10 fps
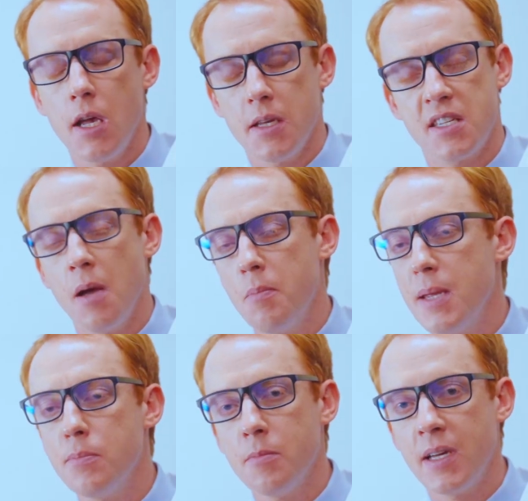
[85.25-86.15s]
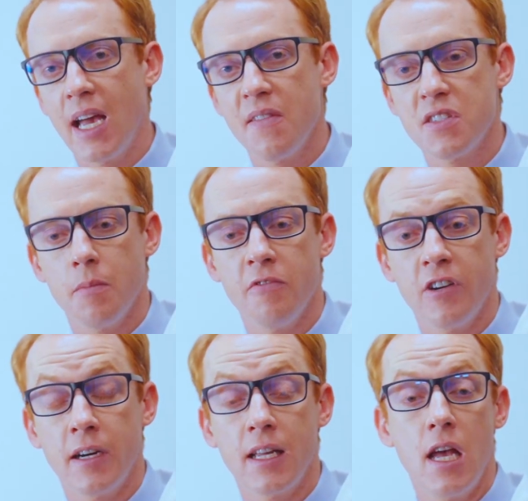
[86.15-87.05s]
Some people may have some
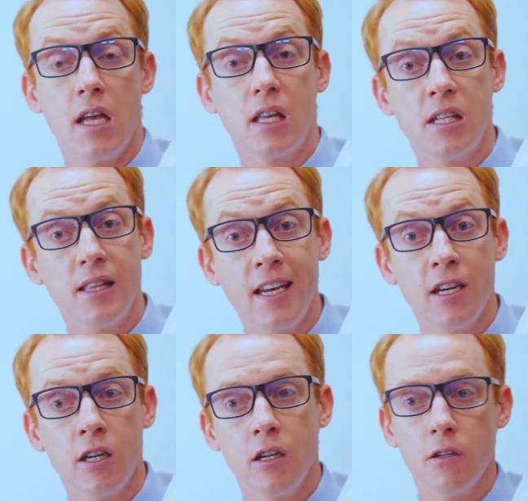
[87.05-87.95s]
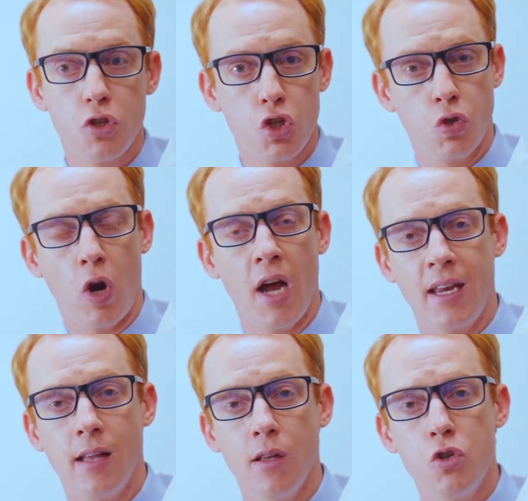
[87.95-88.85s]
very clear straw
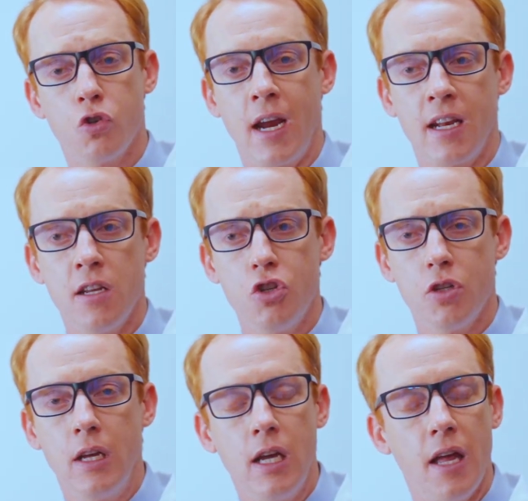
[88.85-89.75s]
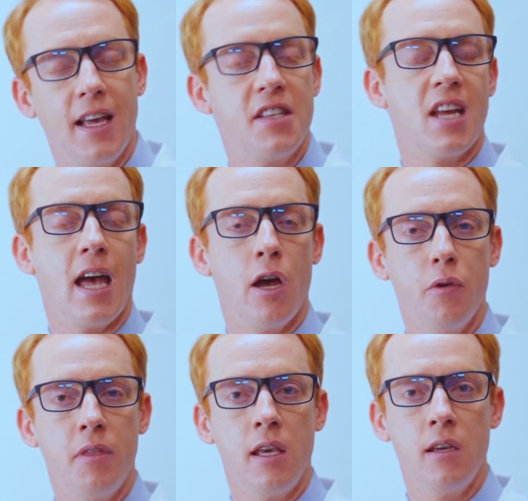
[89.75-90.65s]
yellow drainage. That's
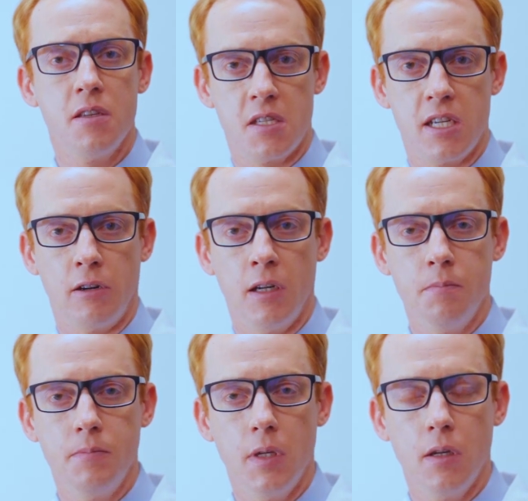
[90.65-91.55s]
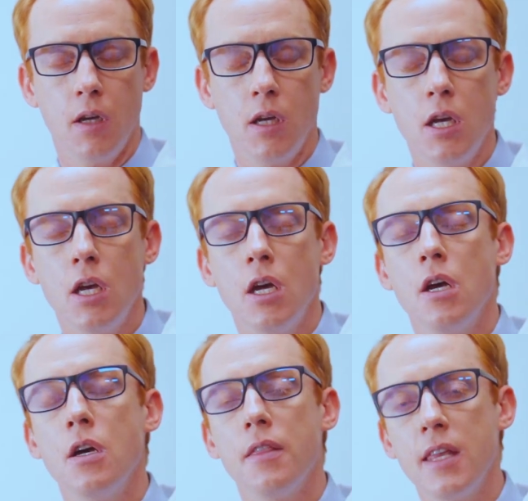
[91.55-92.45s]
healthy serum.
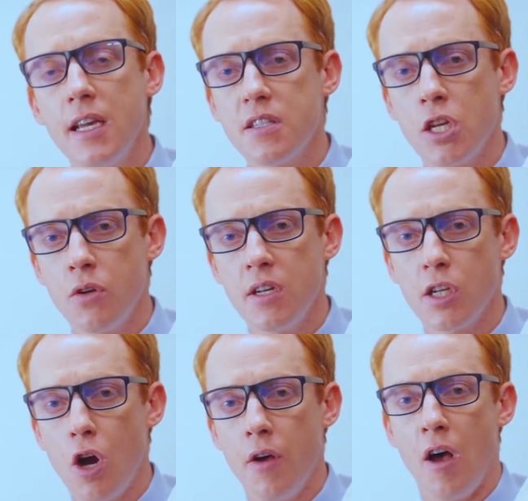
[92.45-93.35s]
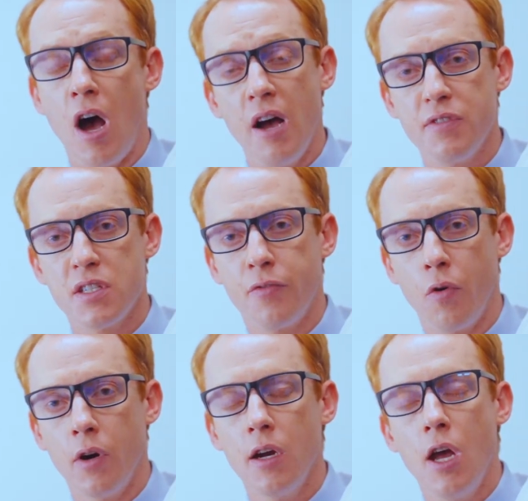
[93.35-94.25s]
Things that you need to call the office
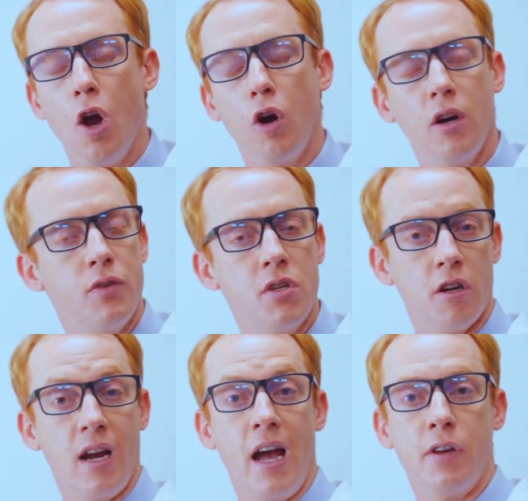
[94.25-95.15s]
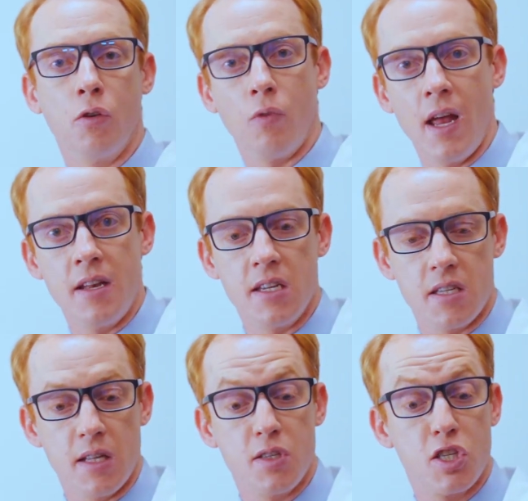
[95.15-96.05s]
for, or if you start having redness
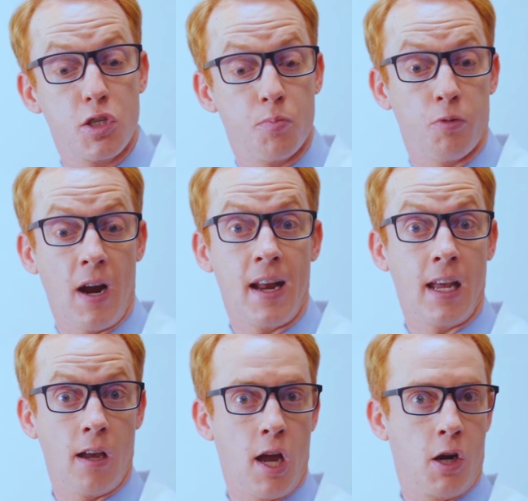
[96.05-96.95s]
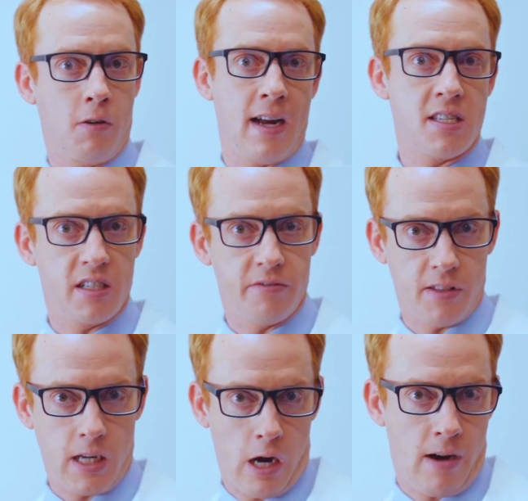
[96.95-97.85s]
that's spreading
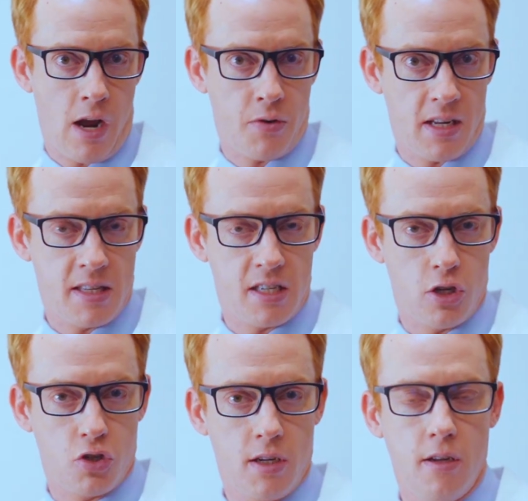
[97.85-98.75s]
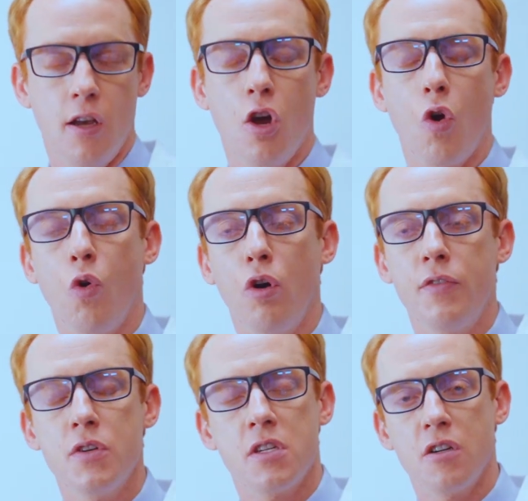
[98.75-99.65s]
aggressively around an incision, or
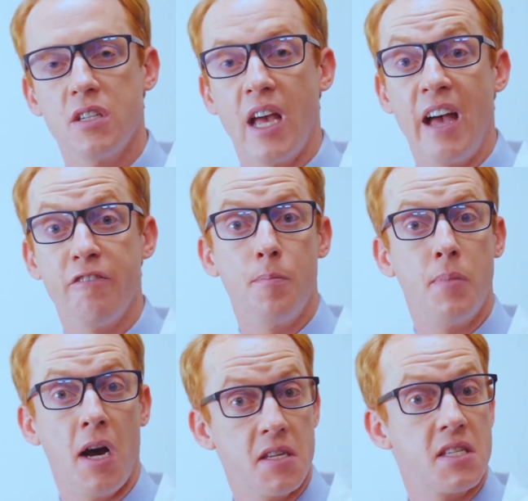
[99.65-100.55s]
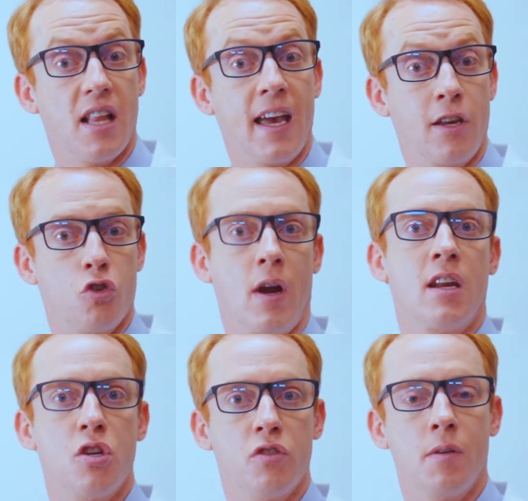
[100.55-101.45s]
if you start to have pus-like
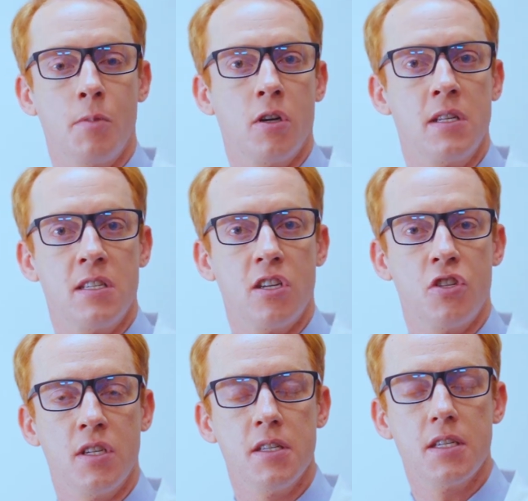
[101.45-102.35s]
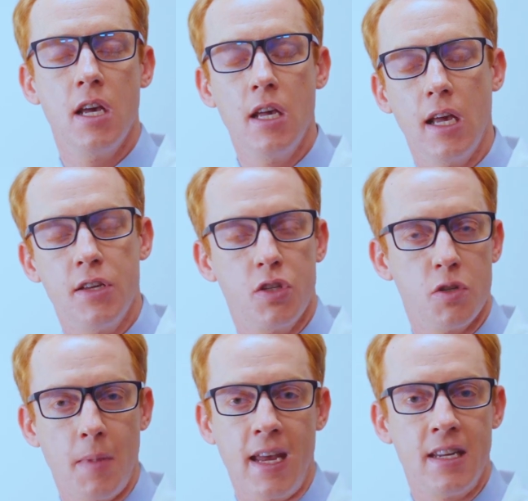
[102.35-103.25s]
drainage from your incisions, as
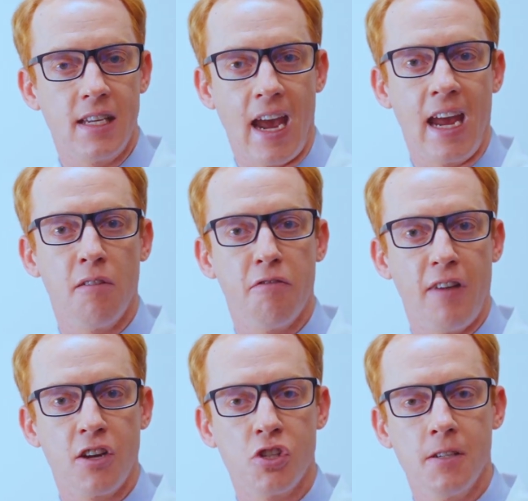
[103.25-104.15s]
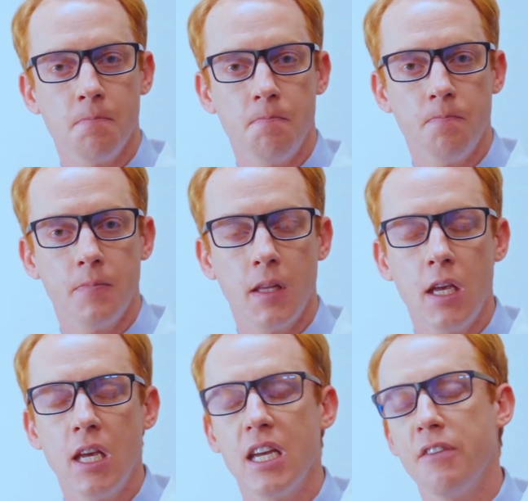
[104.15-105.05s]
those may indicate infection.
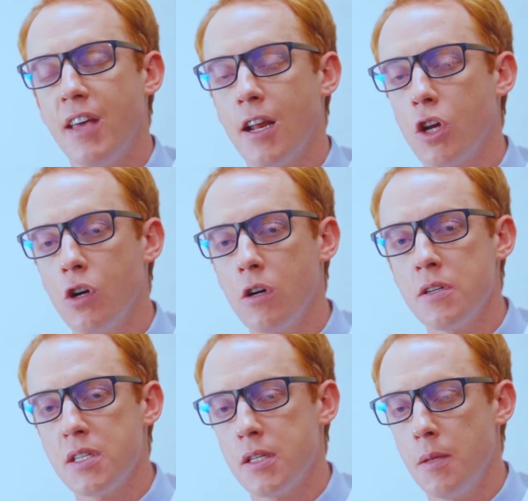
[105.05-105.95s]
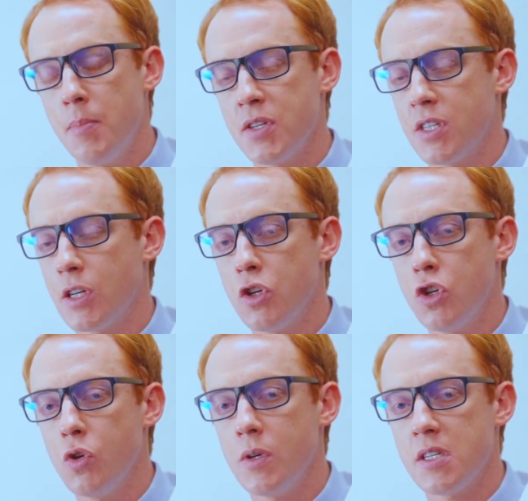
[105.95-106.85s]
If that occurs, the best thing to
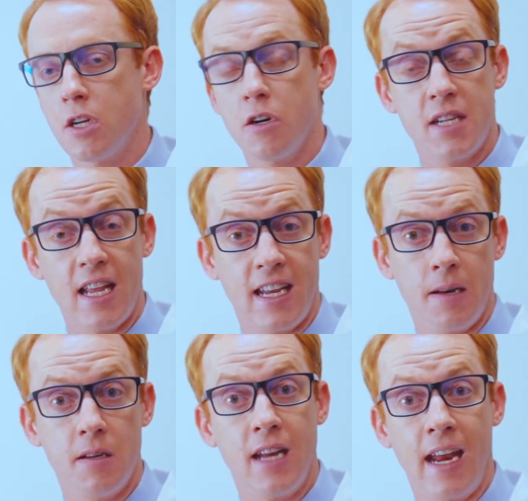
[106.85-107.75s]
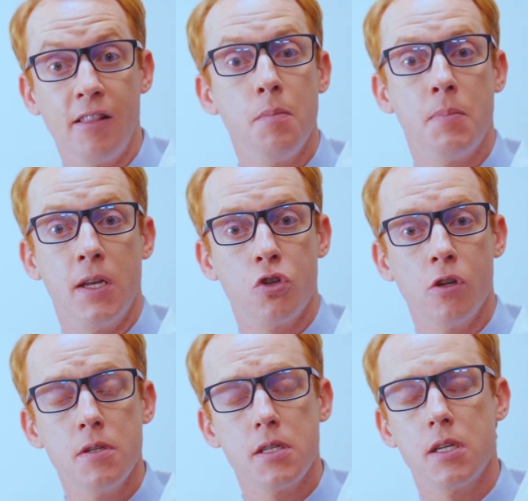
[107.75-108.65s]
do is start taking daily
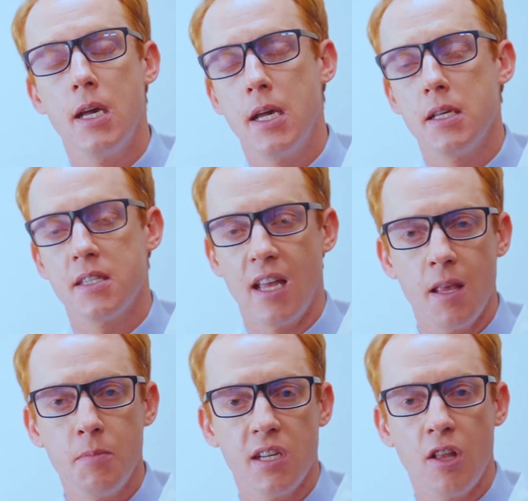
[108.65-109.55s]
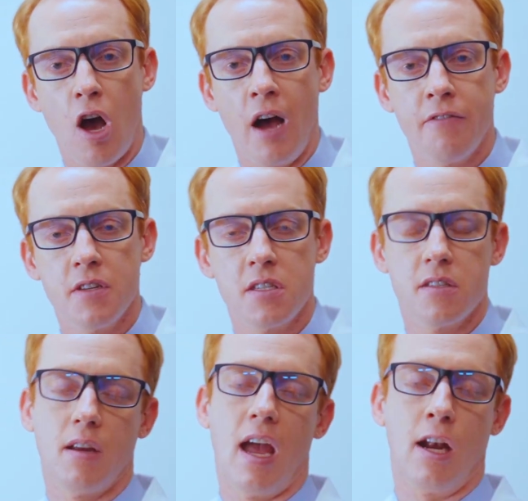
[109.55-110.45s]
pictures, send them to the
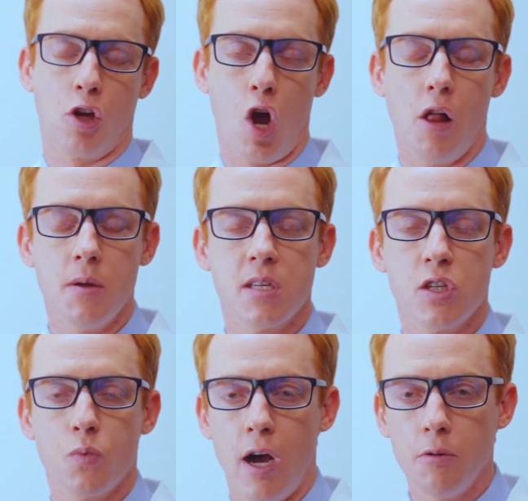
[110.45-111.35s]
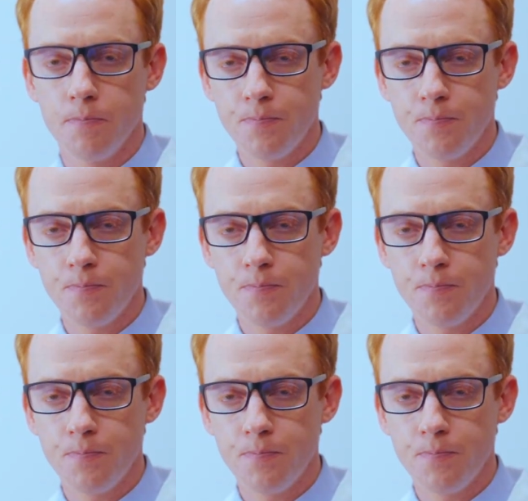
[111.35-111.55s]
office, and call us as well.